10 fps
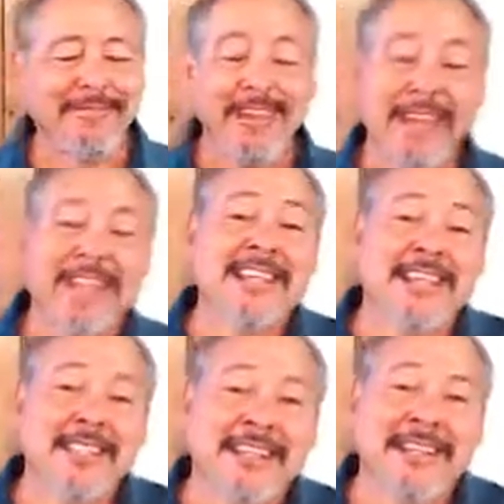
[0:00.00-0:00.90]
that's
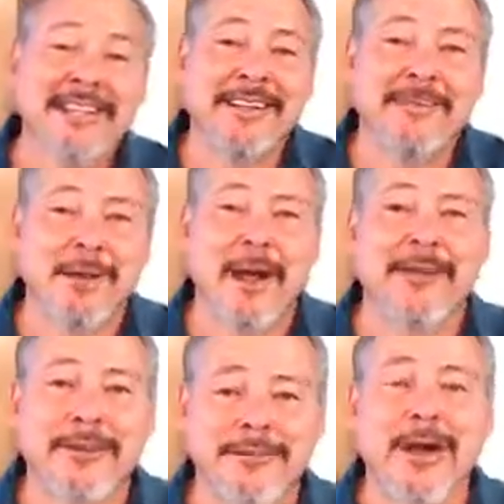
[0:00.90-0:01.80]
actually a
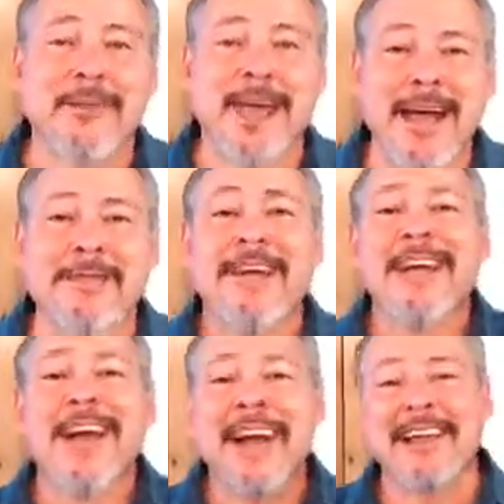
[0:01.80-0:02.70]
good problem to have.
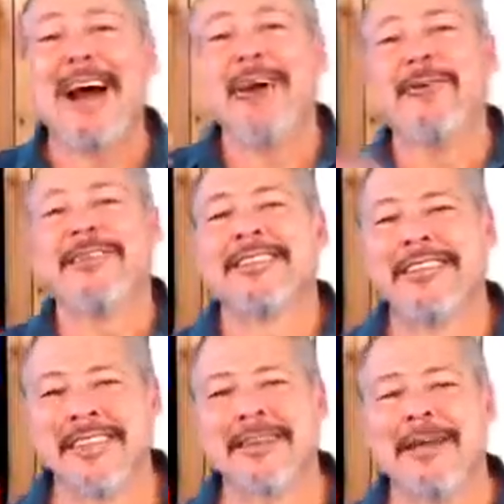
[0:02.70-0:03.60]
I now
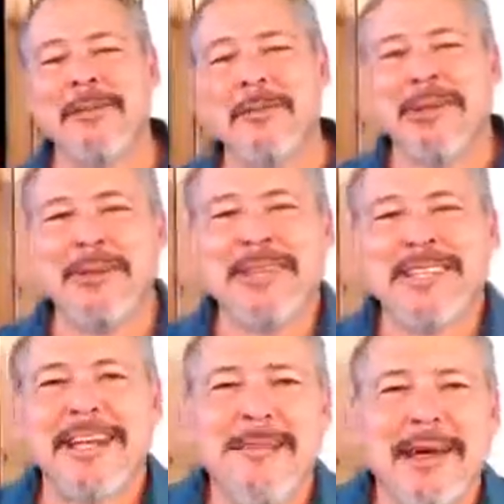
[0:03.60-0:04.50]
am going to be
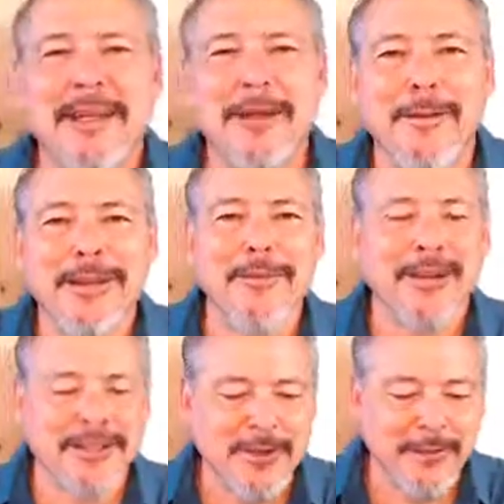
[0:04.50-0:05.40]
setting my alarm in the
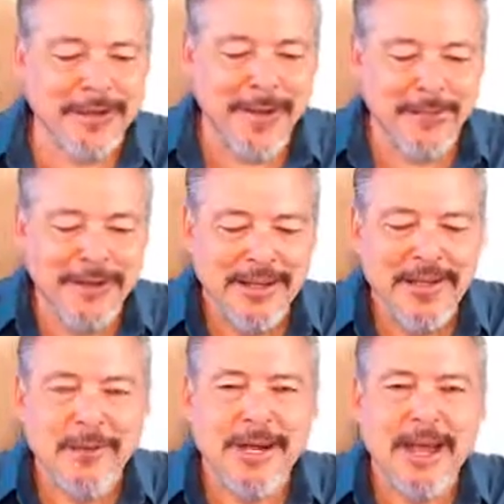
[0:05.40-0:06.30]
morning to wake up
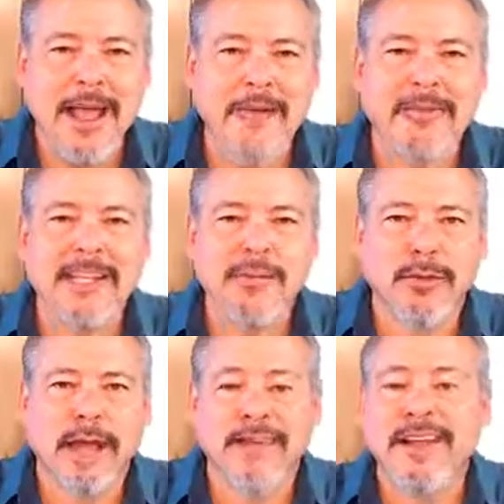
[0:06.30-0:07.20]
when I have things
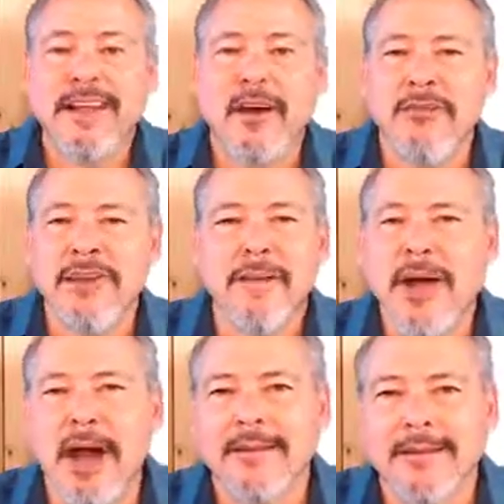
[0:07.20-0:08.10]
planned. If I don't, I'm
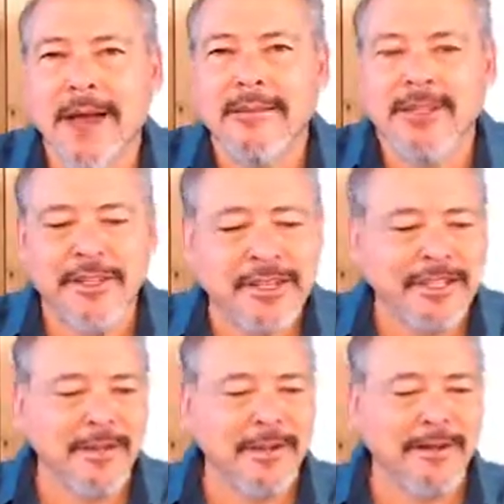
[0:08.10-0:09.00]
not. I'm just going to
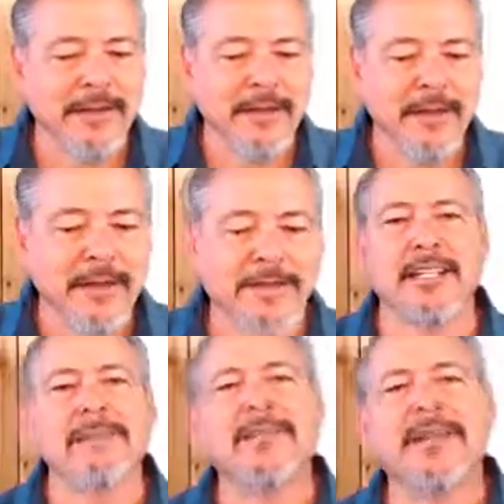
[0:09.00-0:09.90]
sleep in. But the
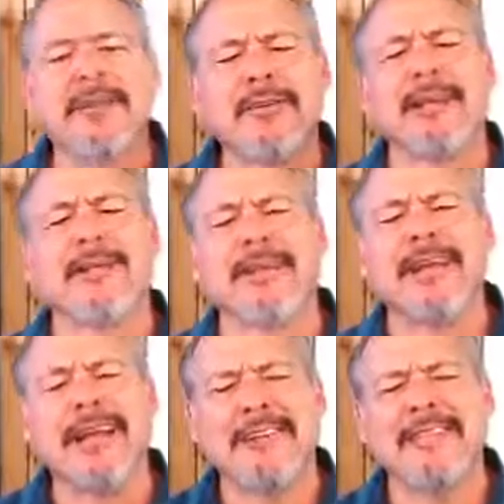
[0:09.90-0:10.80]
sleep has been
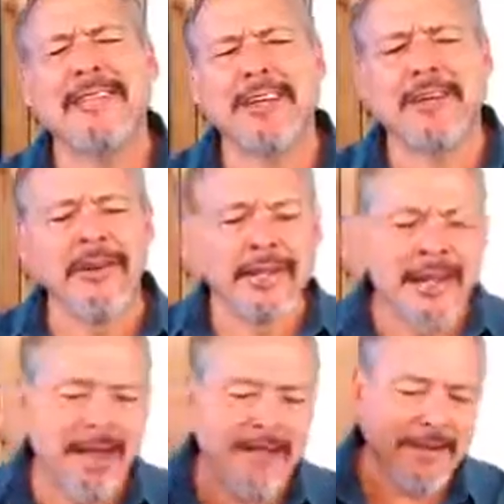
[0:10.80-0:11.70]
incredible. I can't even tell you.
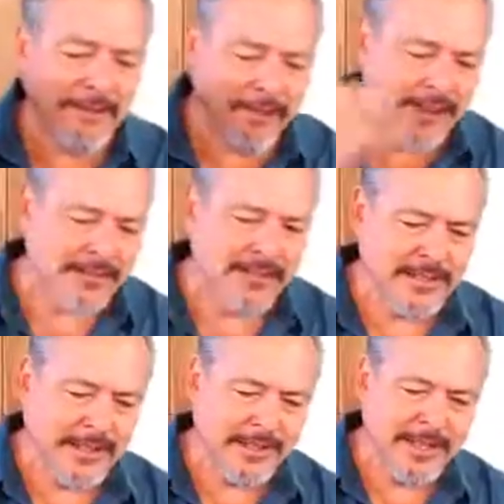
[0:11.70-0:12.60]
I've had
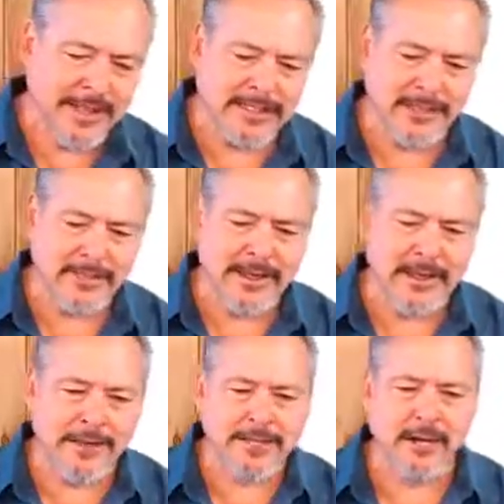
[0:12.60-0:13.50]
friends texting
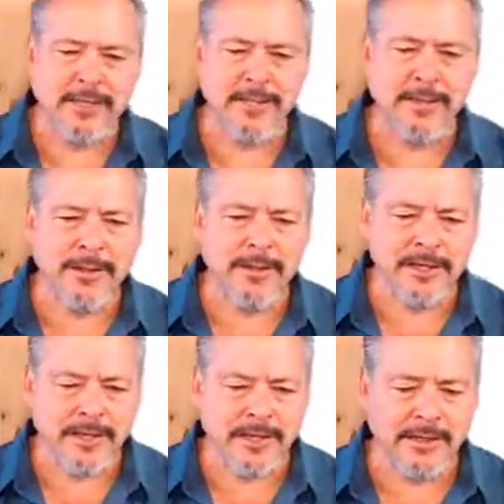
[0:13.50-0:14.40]
me. I've shared some of
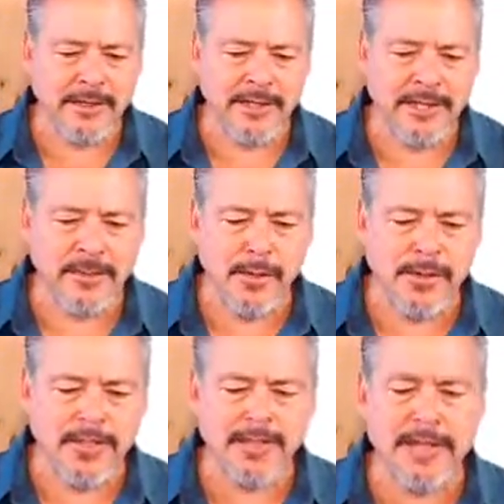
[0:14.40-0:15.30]
those
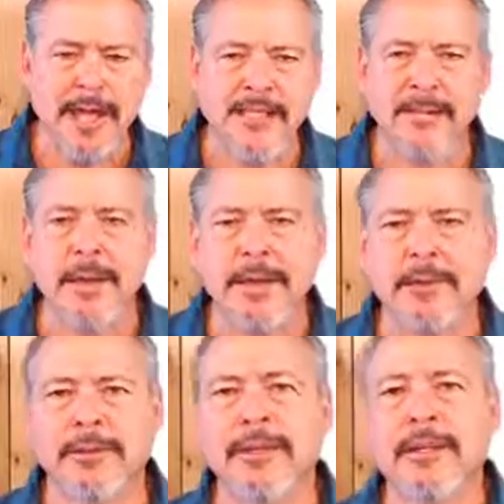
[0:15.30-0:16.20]
testimonials and texts about
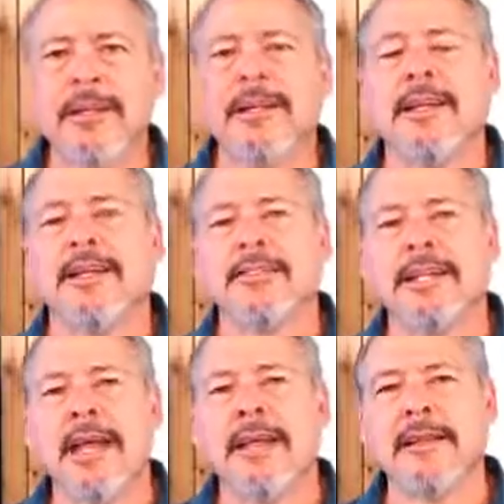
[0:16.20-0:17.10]
people,
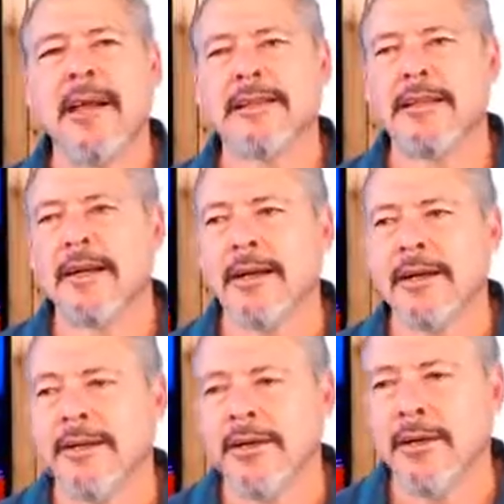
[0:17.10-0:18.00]
saying that,
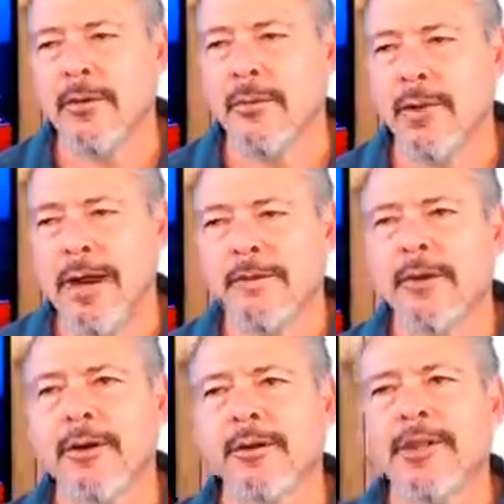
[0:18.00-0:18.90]

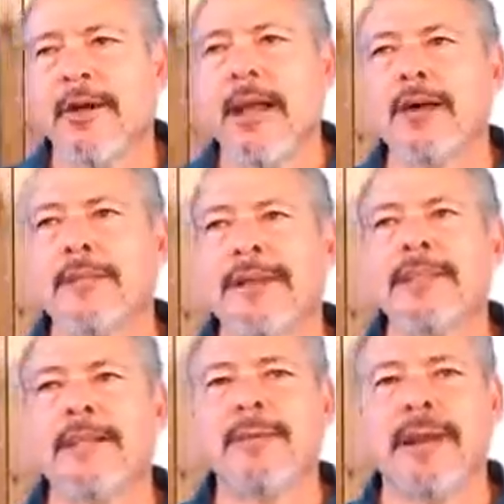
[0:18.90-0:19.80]
whatever their ailment
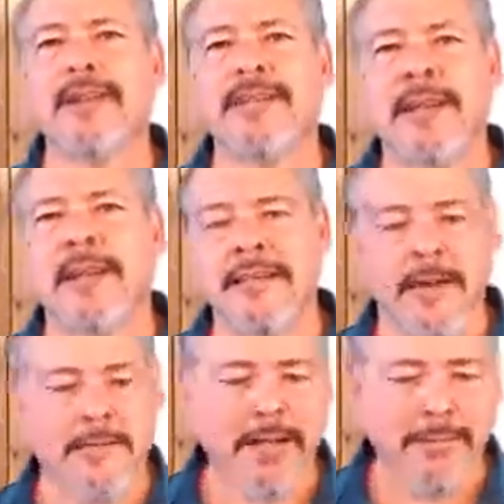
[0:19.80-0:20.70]
is, I'm not going to say it because I don't feel